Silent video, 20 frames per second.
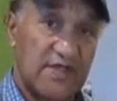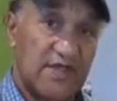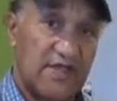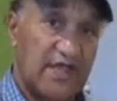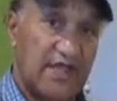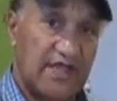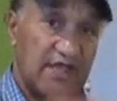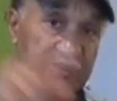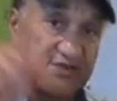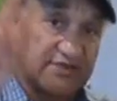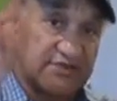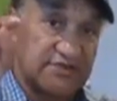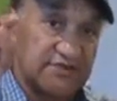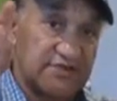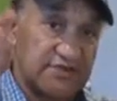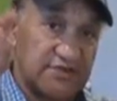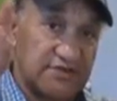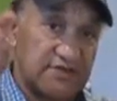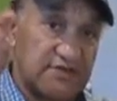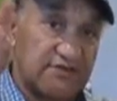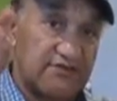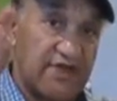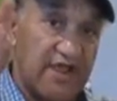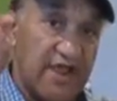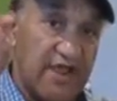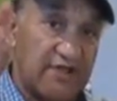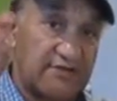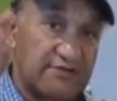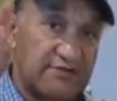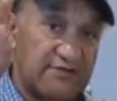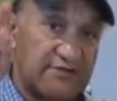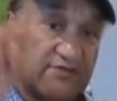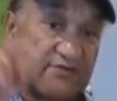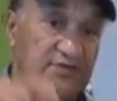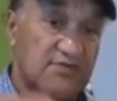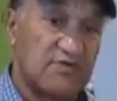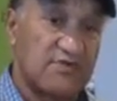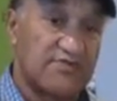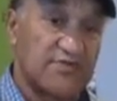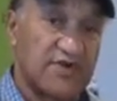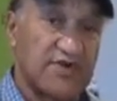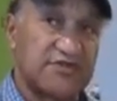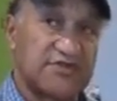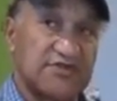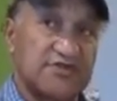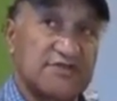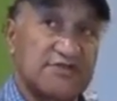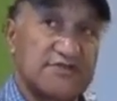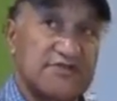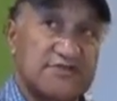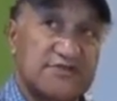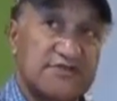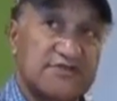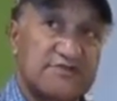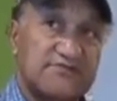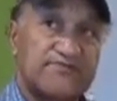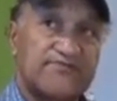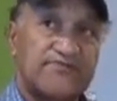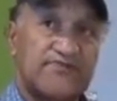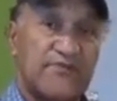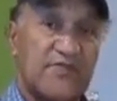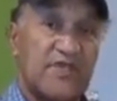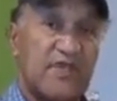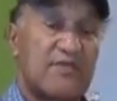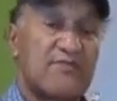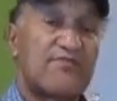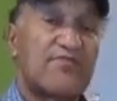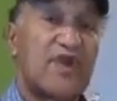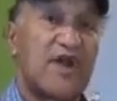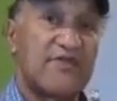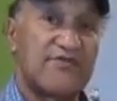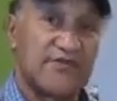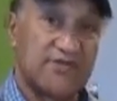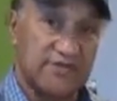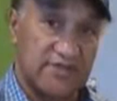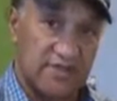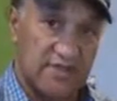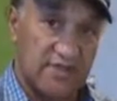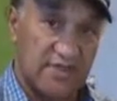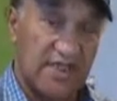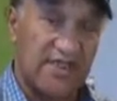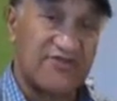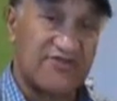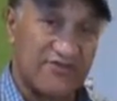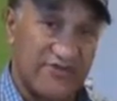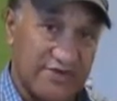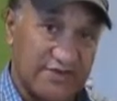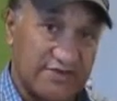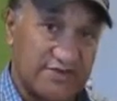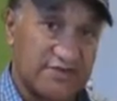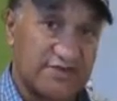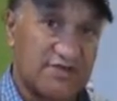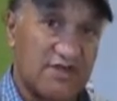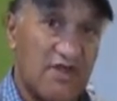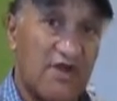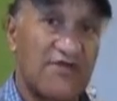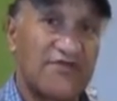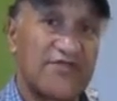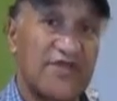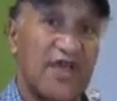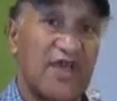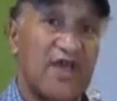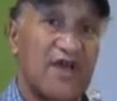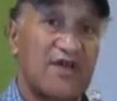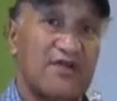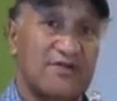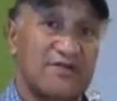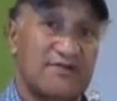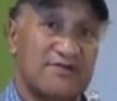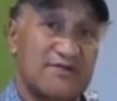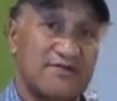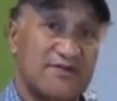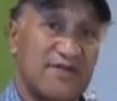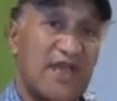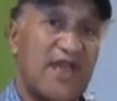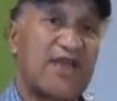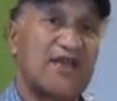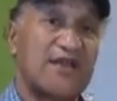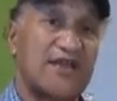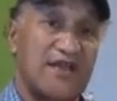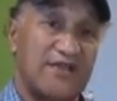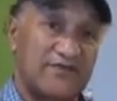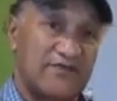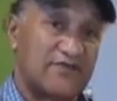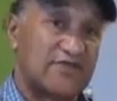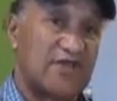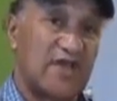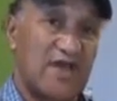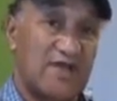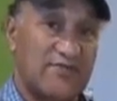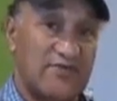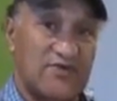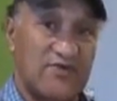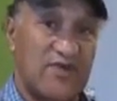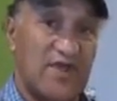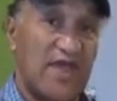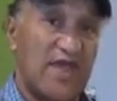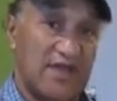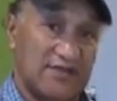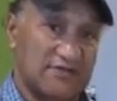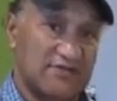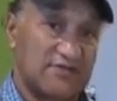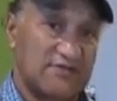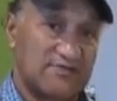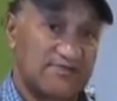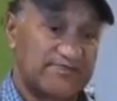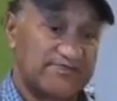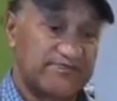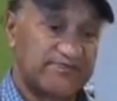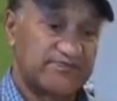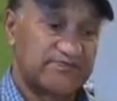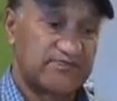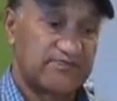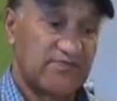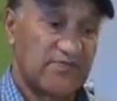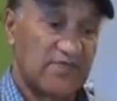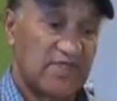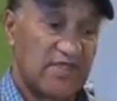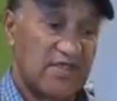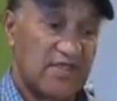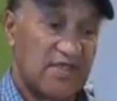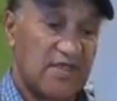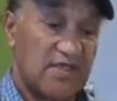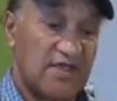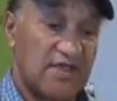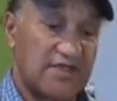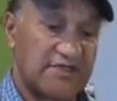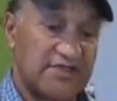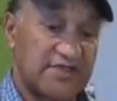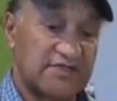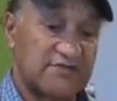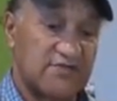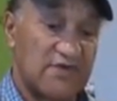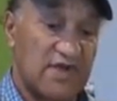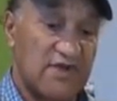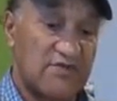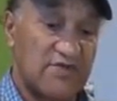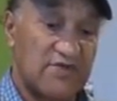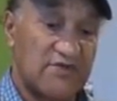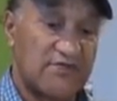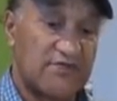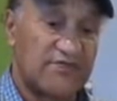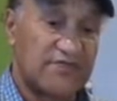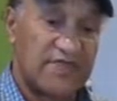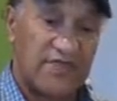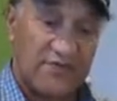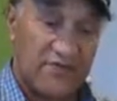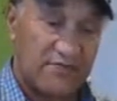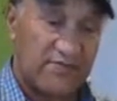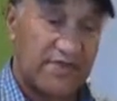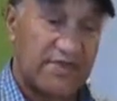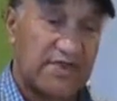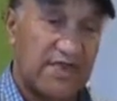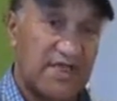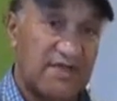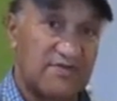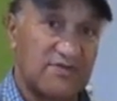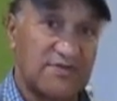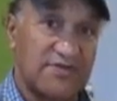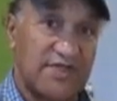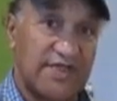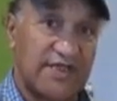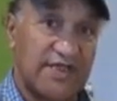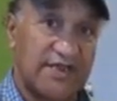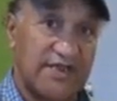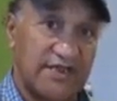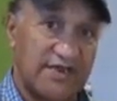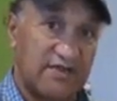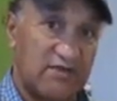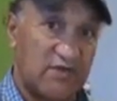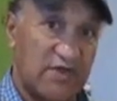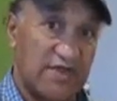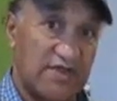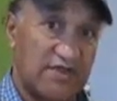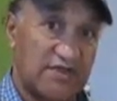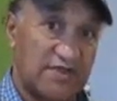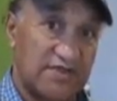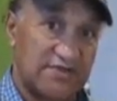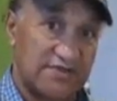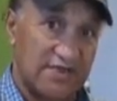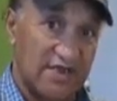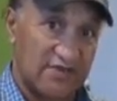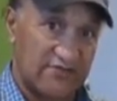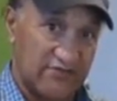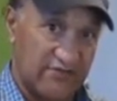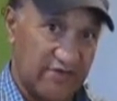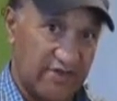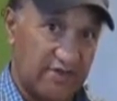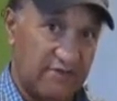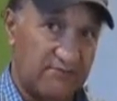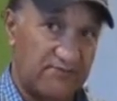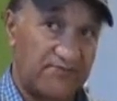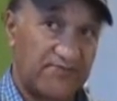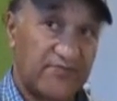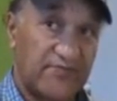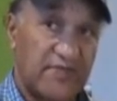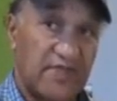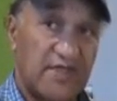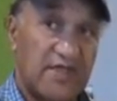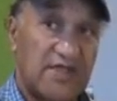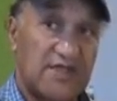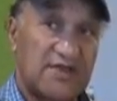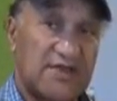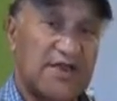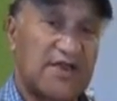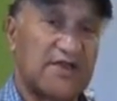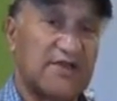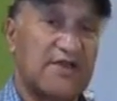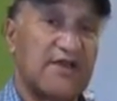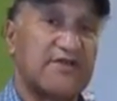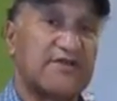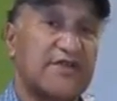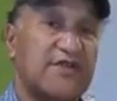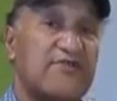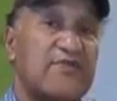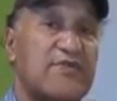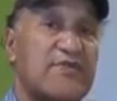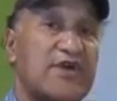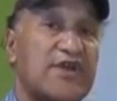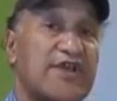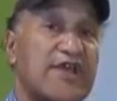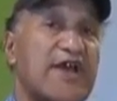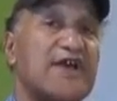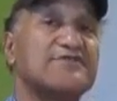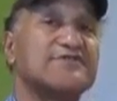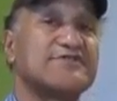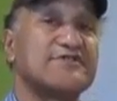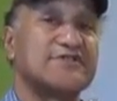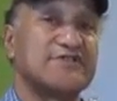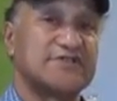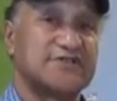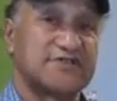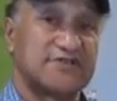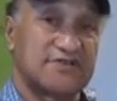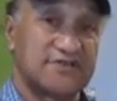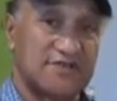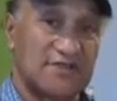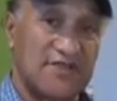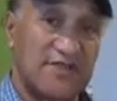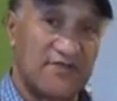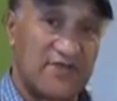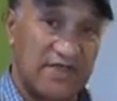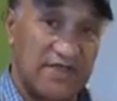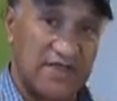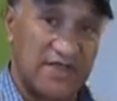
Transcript: as Crown corporations, private interests of their own, and left the hapu out. That's why we've never been able to get anywhere in this country, let alone everybody else is living